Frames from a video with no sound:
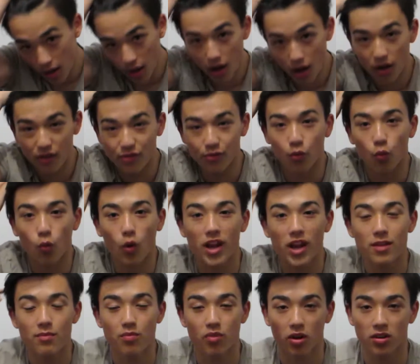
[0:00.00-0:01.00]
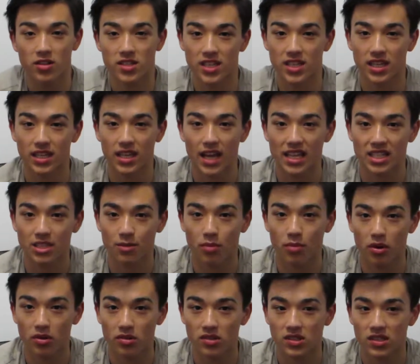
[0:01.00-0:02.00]
of whey protein as
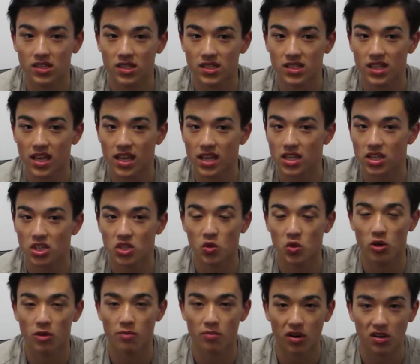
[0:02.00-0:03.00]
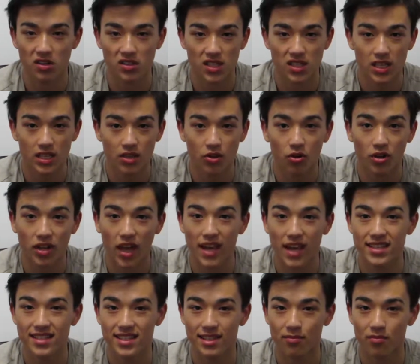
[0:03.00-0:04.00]
opposed to, say, soy protein or
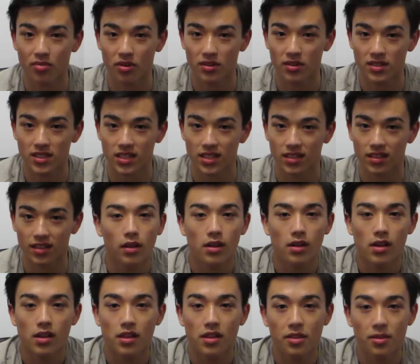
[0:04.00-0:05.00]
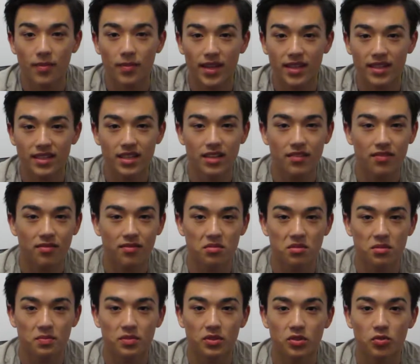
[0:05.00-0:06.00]
casein protein. The main
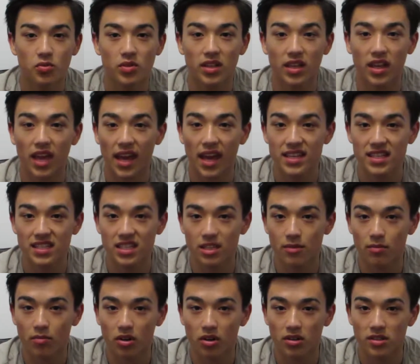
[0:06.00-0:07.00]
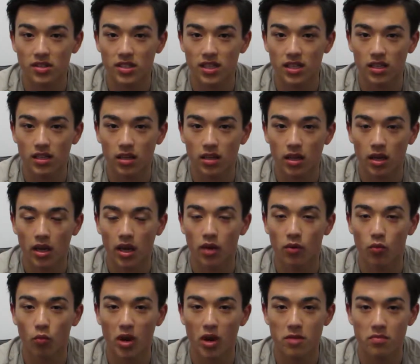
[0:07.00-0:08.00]
difference between casein protein
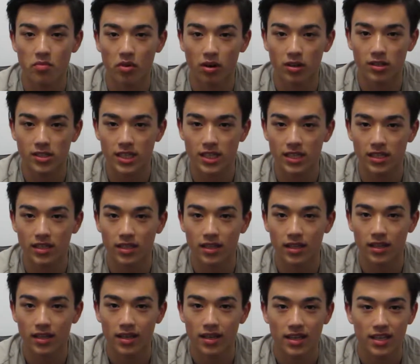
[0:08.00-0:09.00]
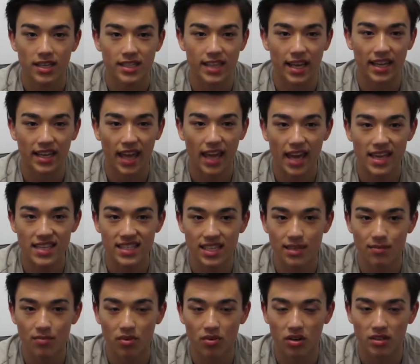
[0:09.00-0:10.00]
and whey protein is that
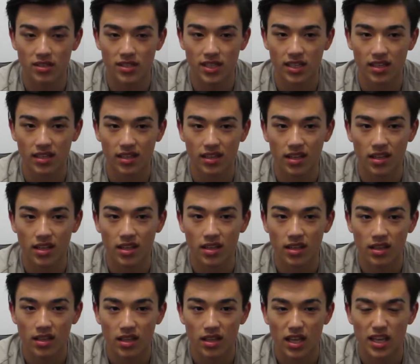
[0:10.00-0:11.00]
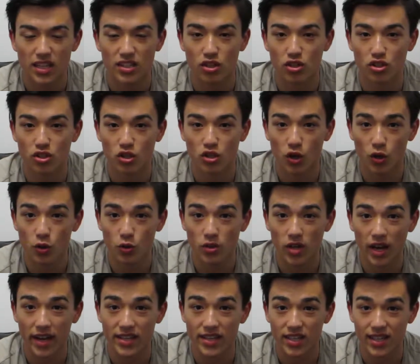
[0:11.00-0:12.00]
casein protein is a slow
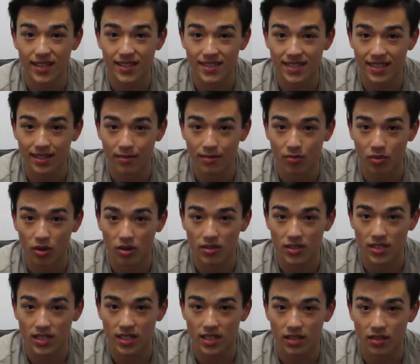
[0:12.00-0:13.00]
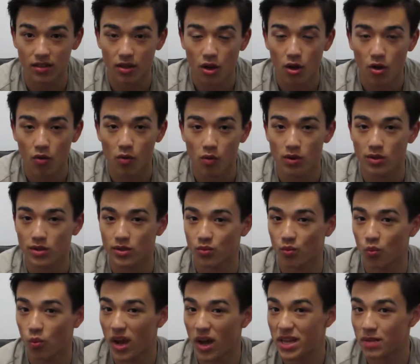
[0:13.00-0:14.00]
digesting protein, whereas
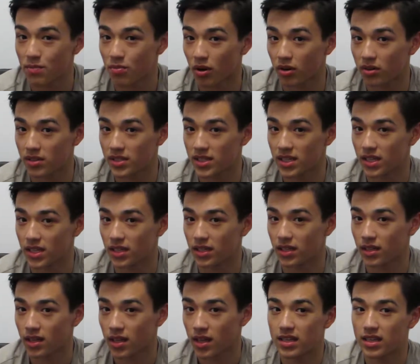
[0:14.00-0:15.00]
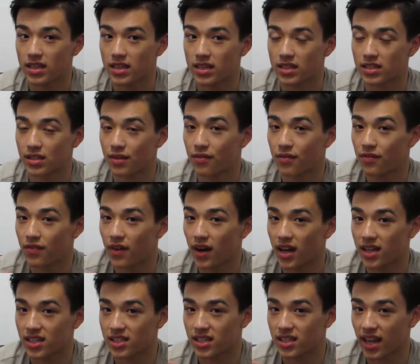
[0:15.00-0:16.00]
whey protein is a
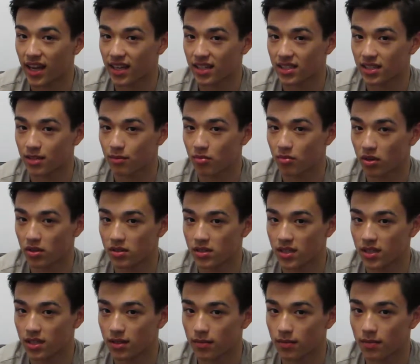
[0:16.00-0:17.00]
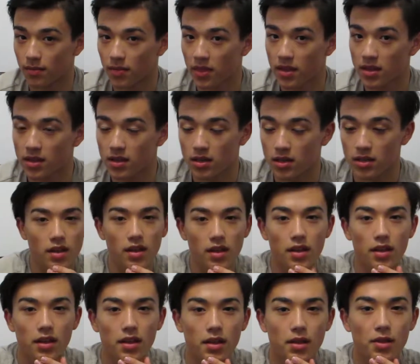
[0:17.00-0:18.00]
fast acting protein.
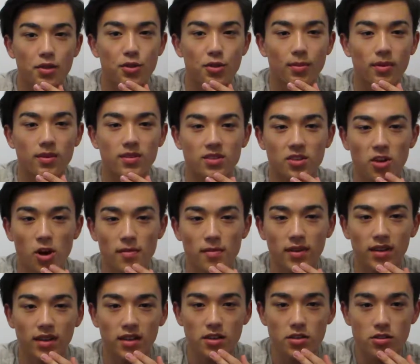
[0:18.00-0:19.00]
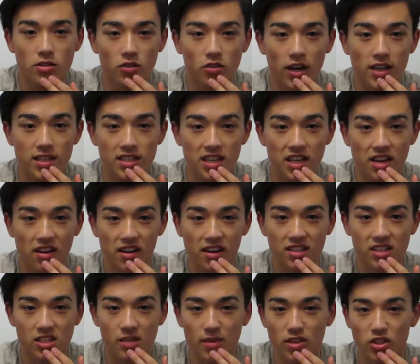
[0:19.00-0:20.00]
The most commonly used criteria
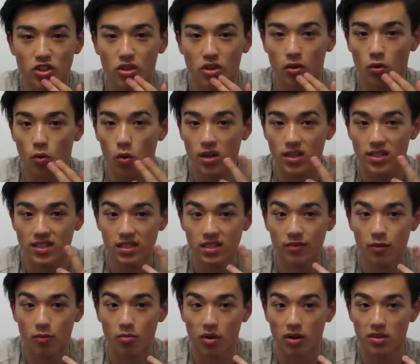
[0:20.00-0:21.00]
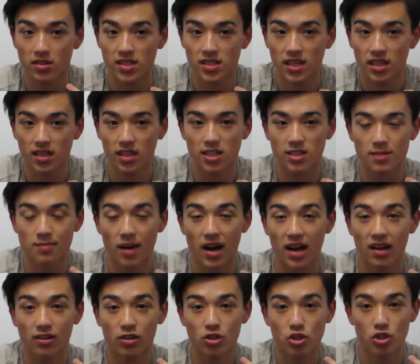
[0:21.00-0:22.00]
to measure the quality of a protein is
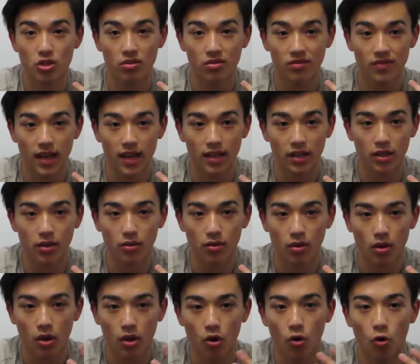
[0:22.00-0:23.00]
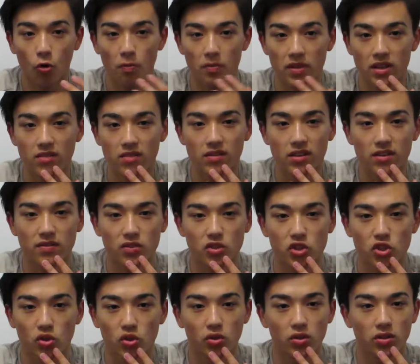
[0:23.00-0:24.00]
biological value, or BV for
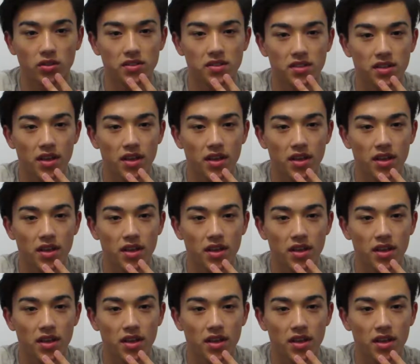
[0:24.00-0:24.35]
short,